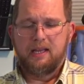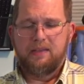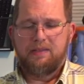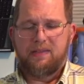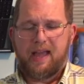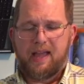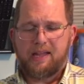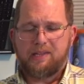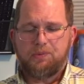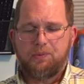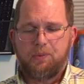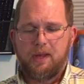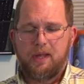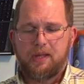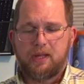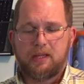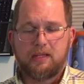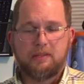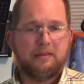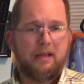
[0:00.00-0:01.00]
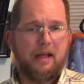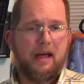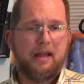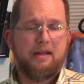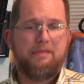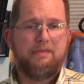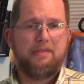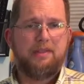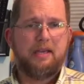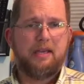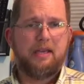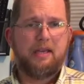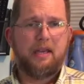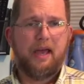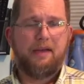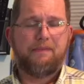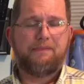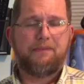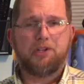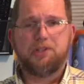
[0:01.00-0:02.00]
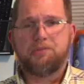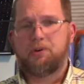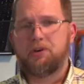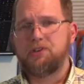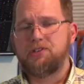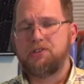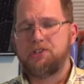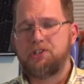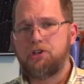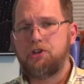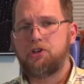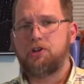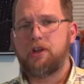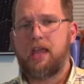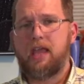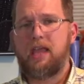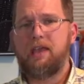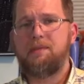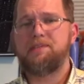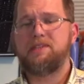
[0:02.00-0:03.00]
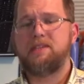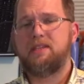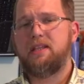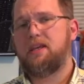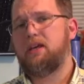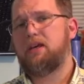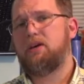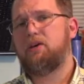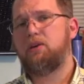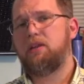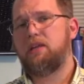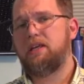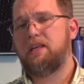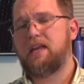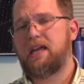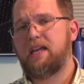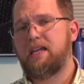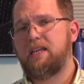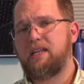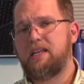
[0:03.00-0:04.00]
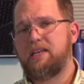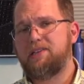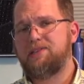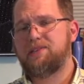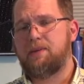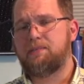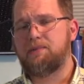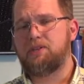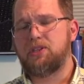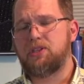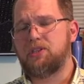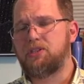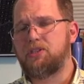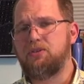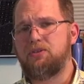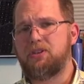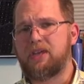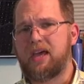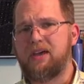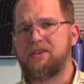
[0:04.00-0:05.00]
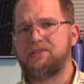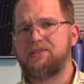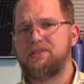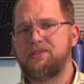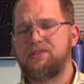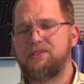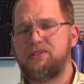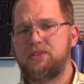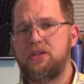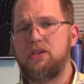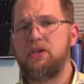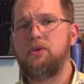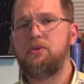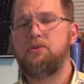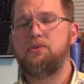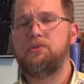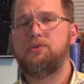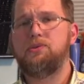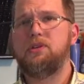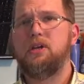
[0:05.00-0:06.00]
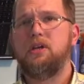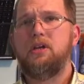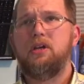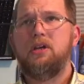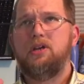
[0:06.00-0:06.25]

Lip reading: that's what a lot of the first-person shooter games in the early 90s up to the 2000s use